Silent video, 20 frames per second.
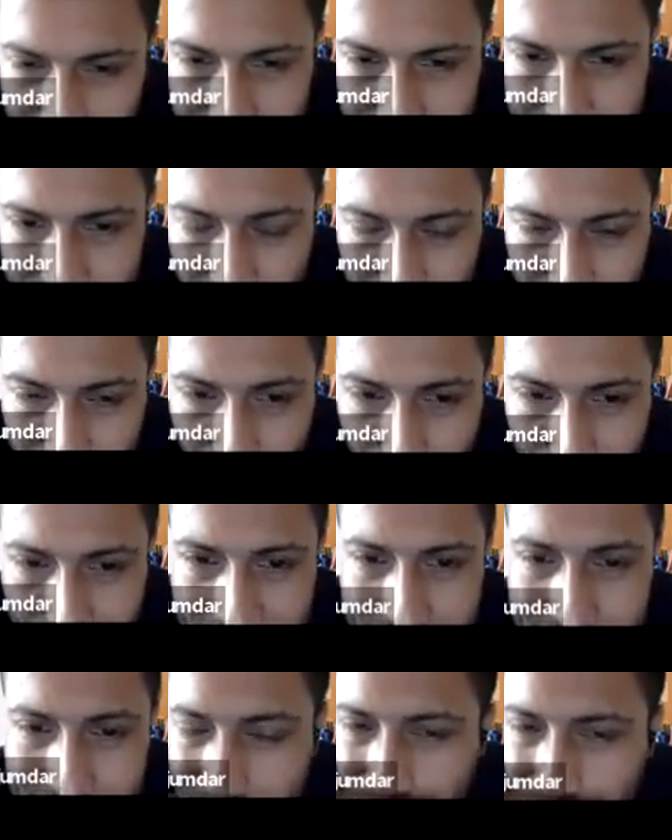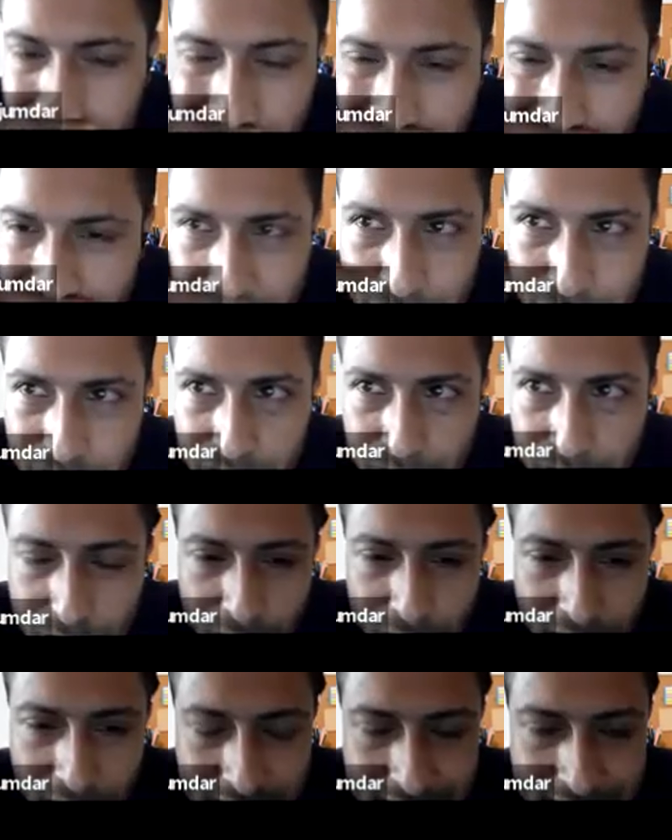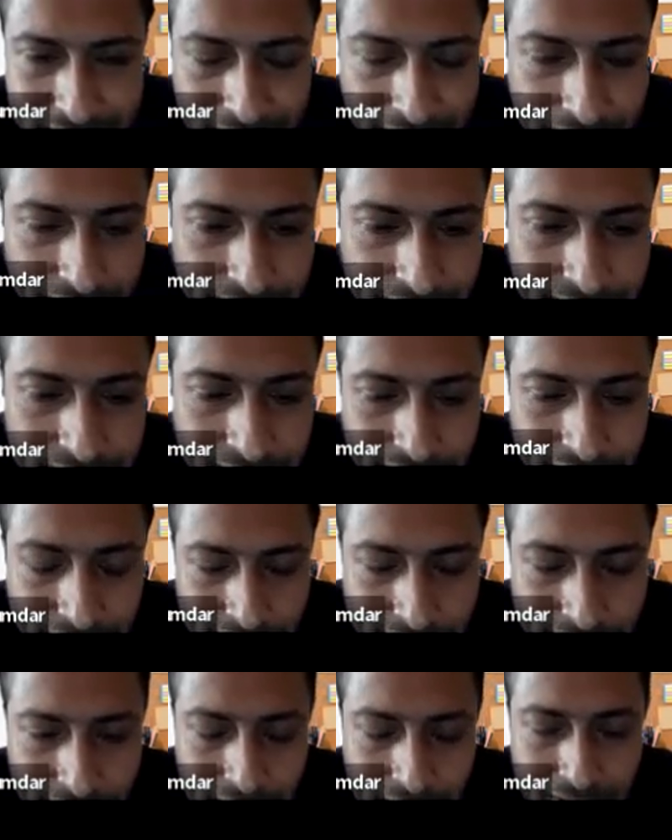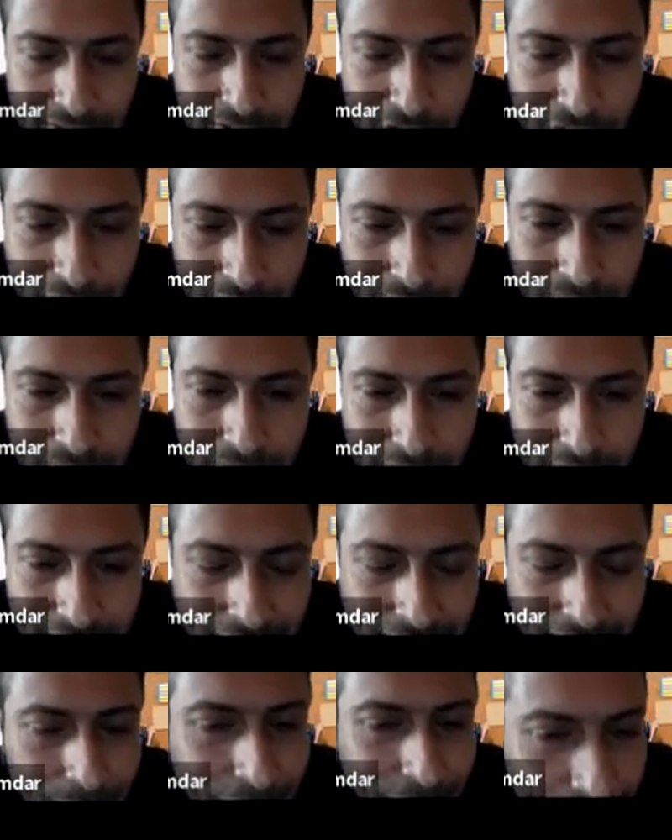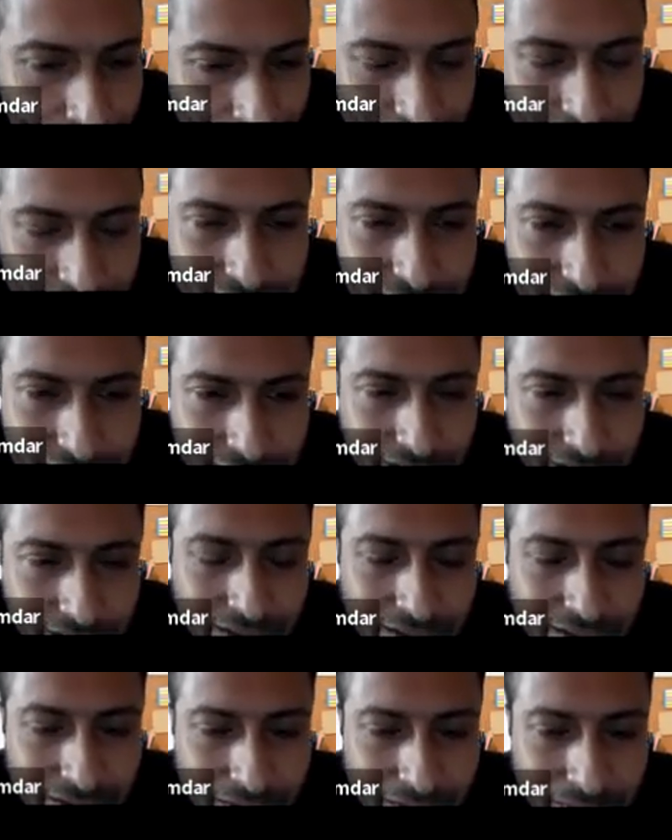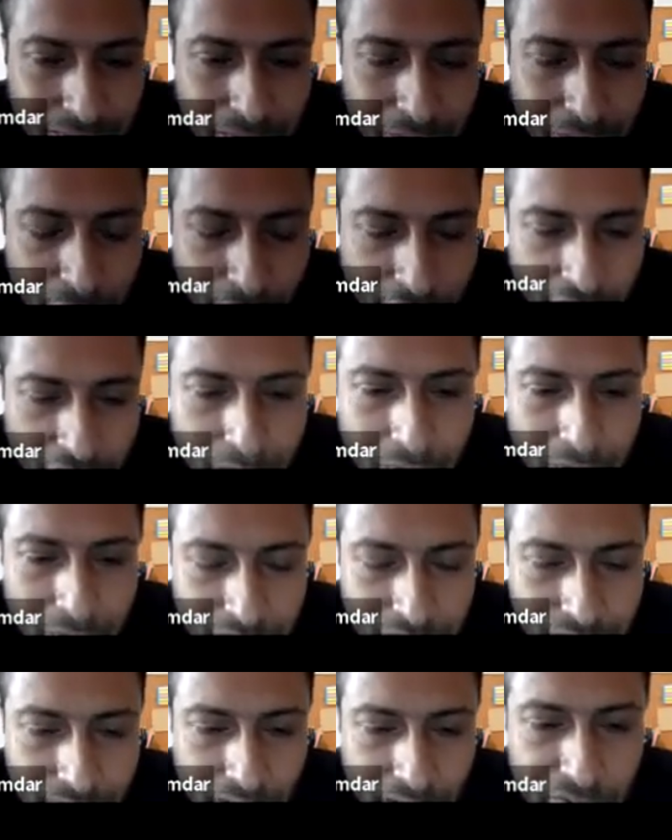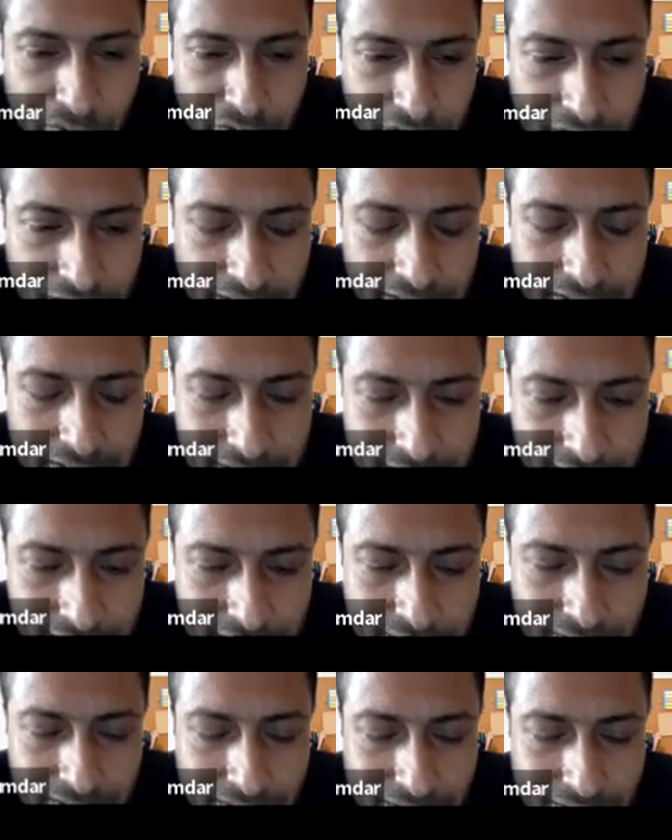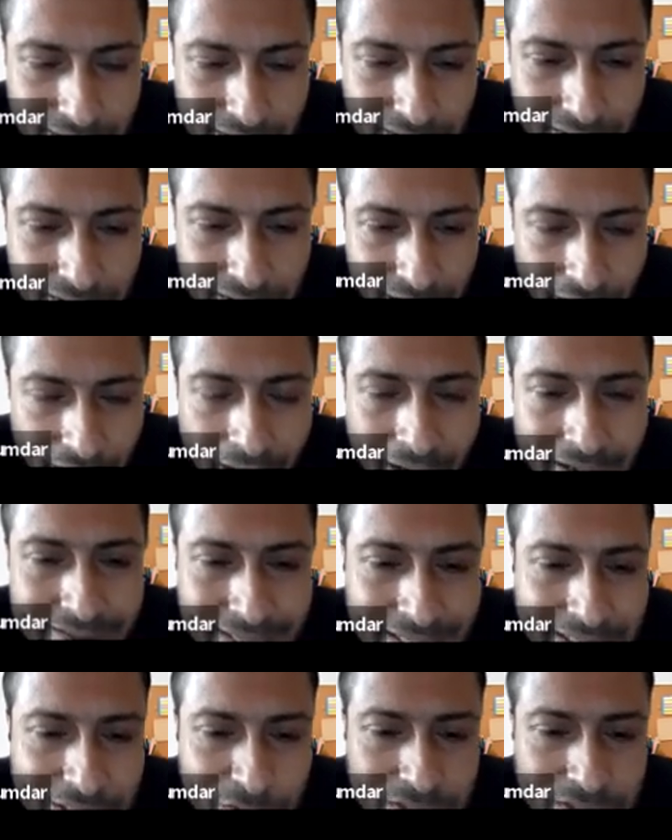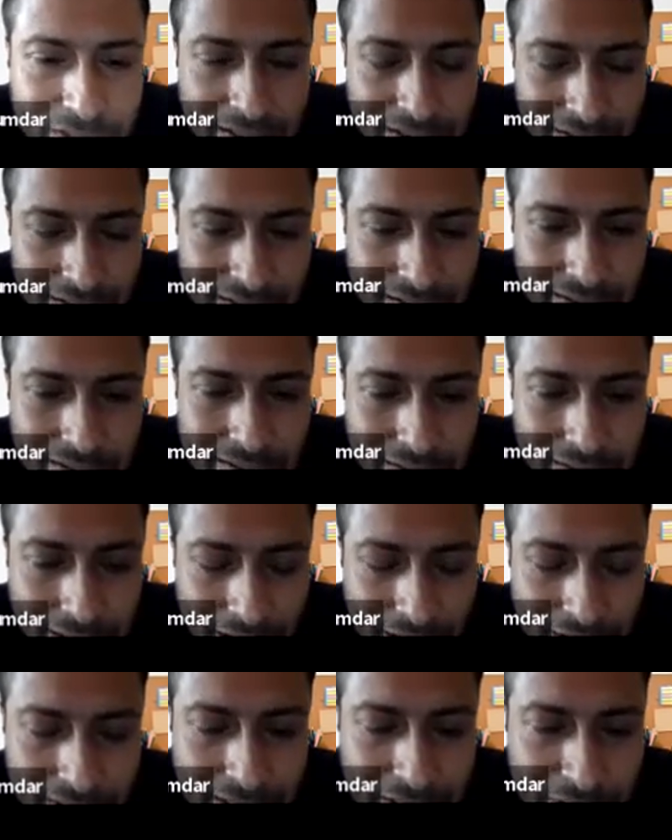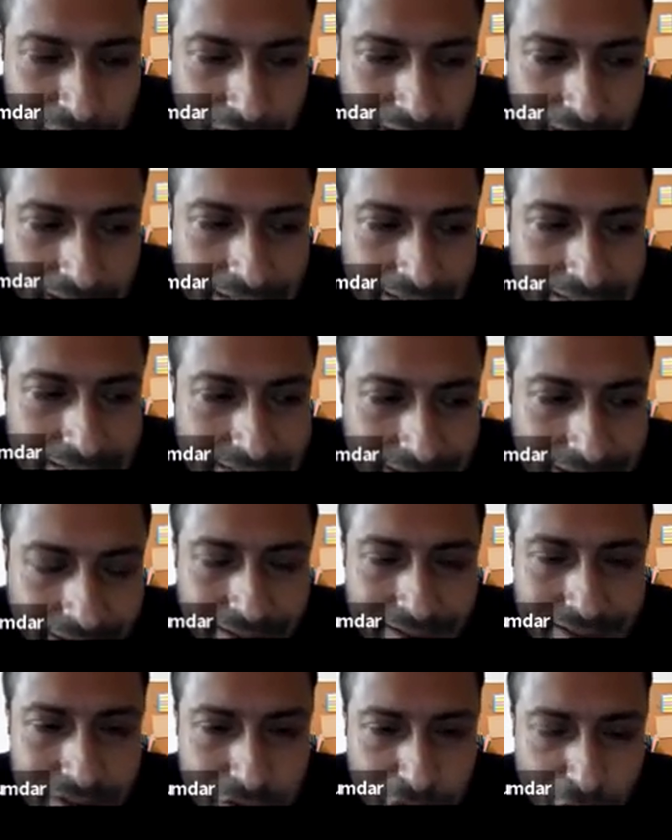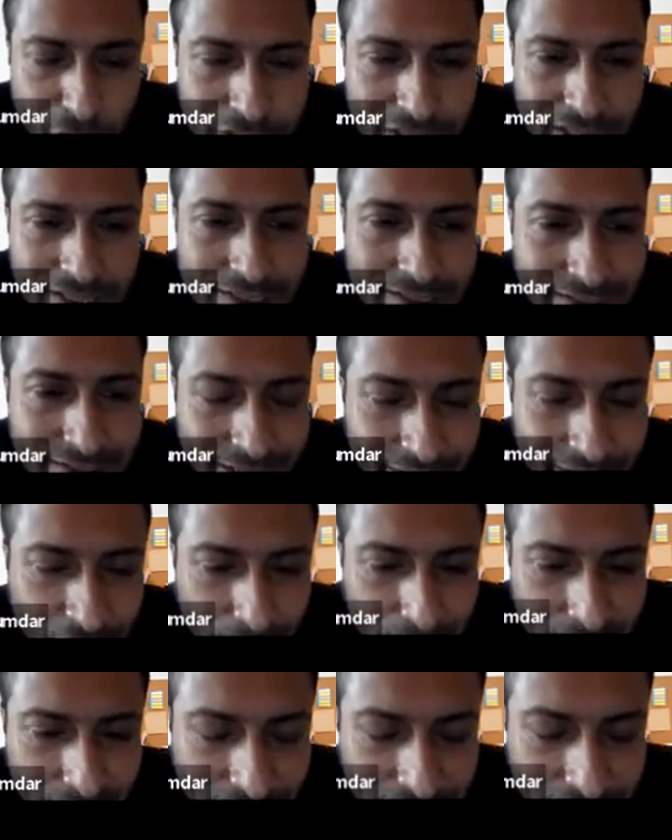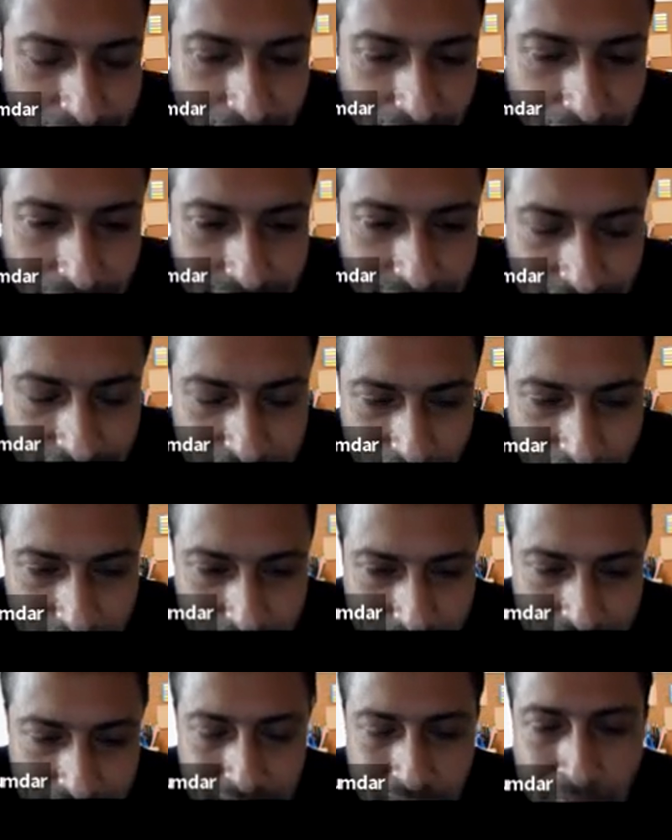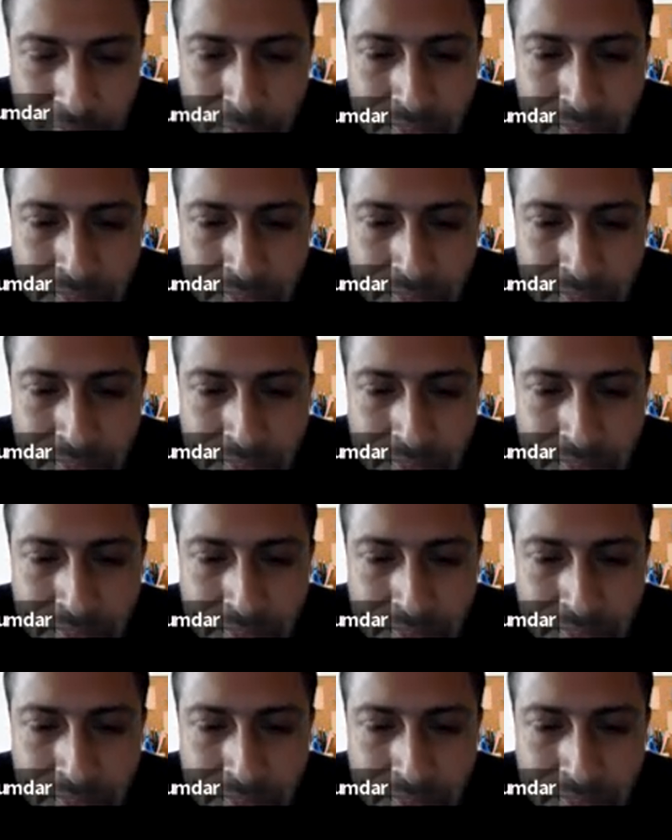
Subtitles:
That's not a complete graph, right? So you know what a star is. So there are papers where people found that. I'll tell you the insight, social insight obtained from such papers.